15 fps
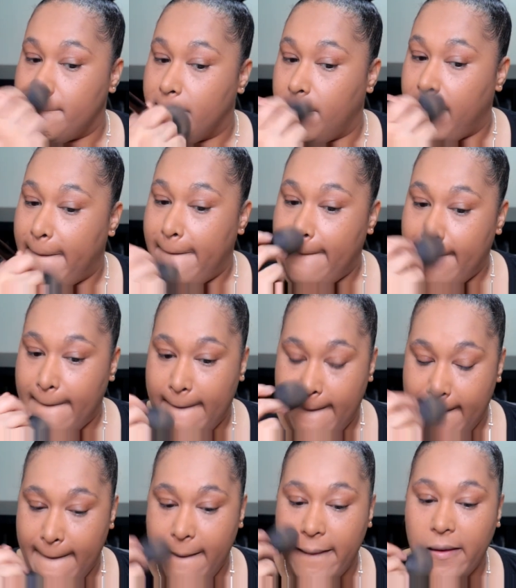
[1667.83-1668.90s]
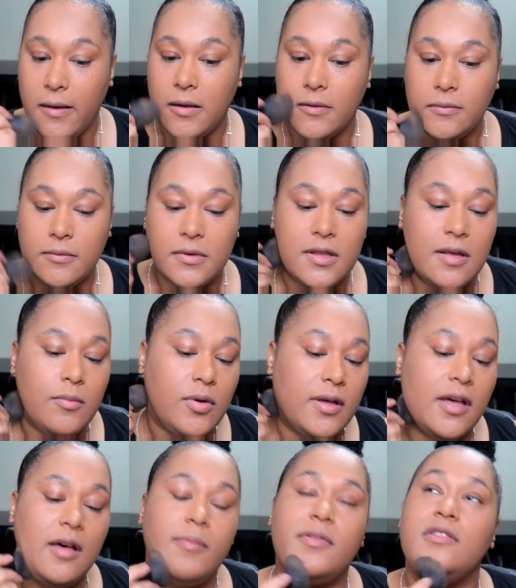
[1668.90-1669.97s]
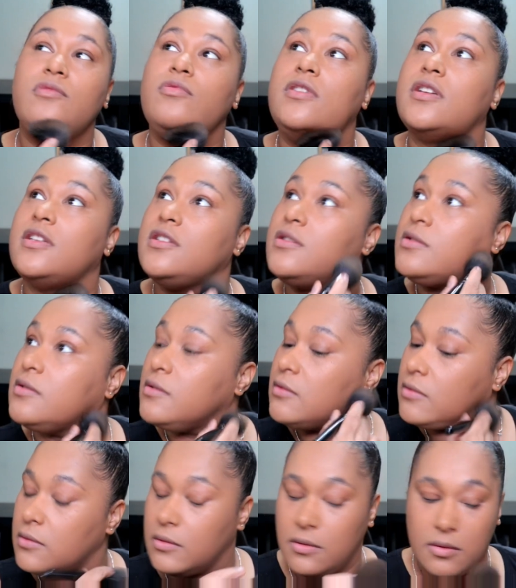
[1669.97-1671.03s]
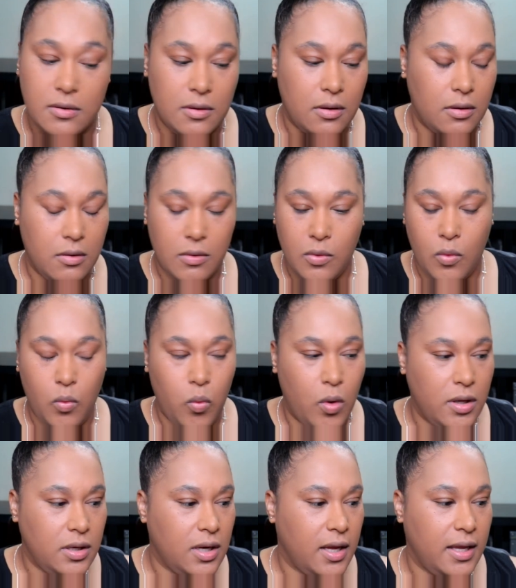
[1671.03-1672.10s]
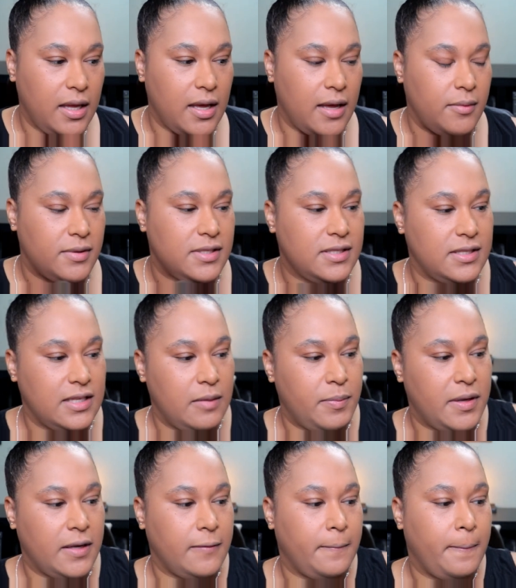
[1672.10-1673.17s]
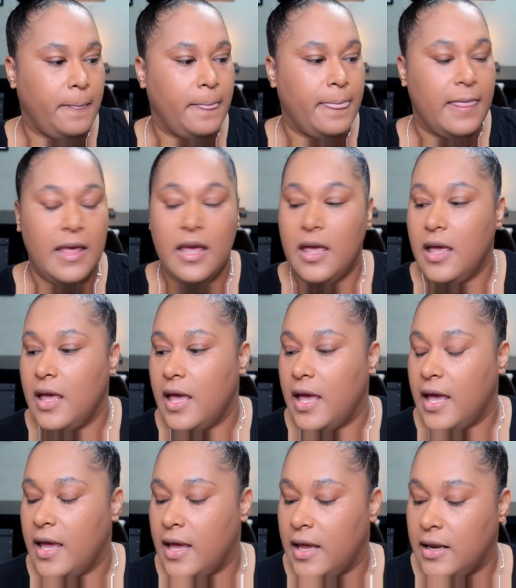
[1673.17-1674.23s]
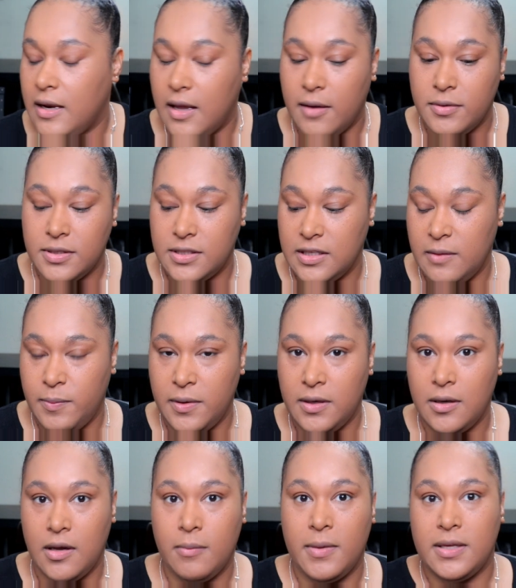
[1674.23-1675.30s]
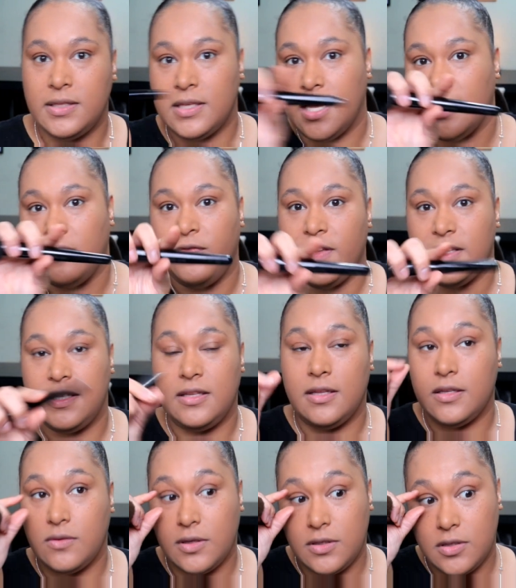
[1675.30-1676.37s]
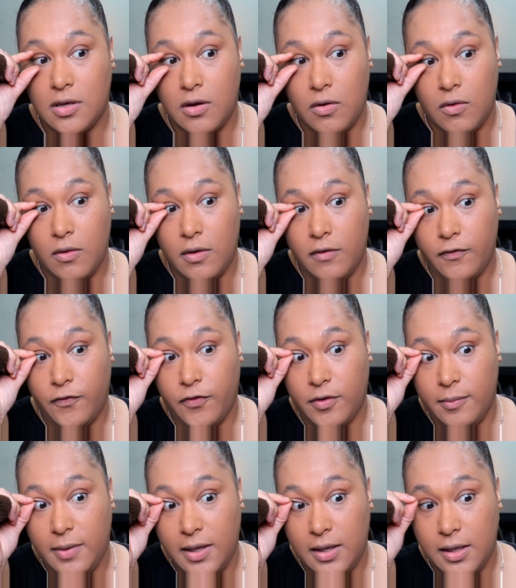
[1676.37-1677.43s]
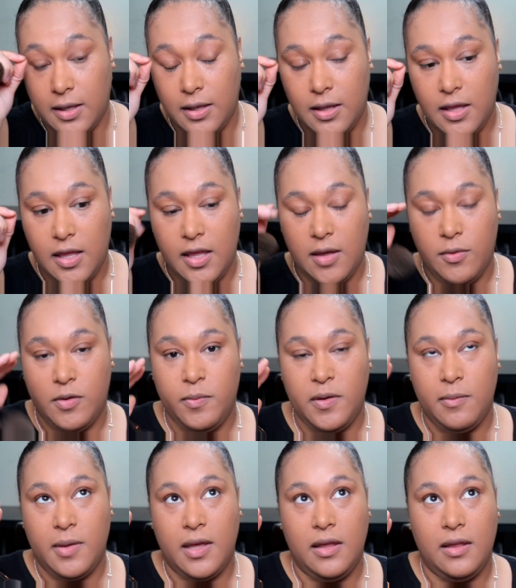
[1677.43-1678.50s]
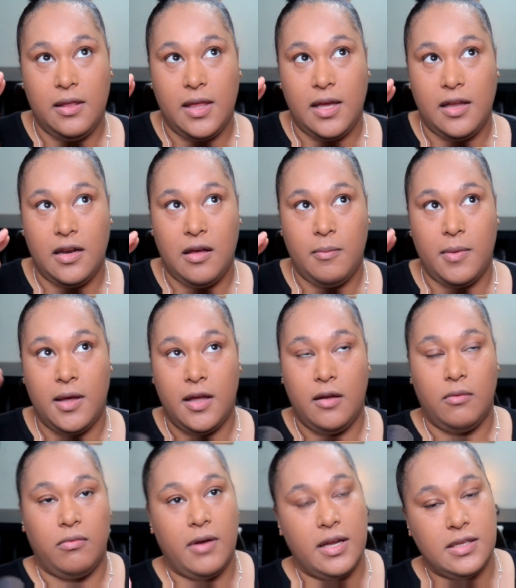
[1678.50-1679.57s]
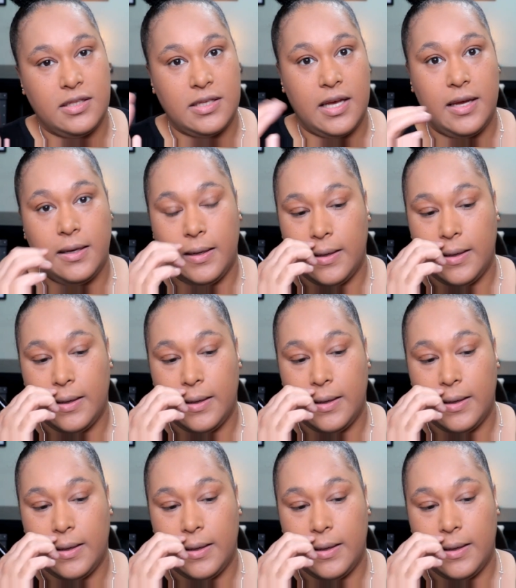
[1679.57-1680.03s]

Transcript: Well, then what happened was one night I was sleeping, and I was sleeping on my sides facing this way. So for me, it would be me laying on my right side,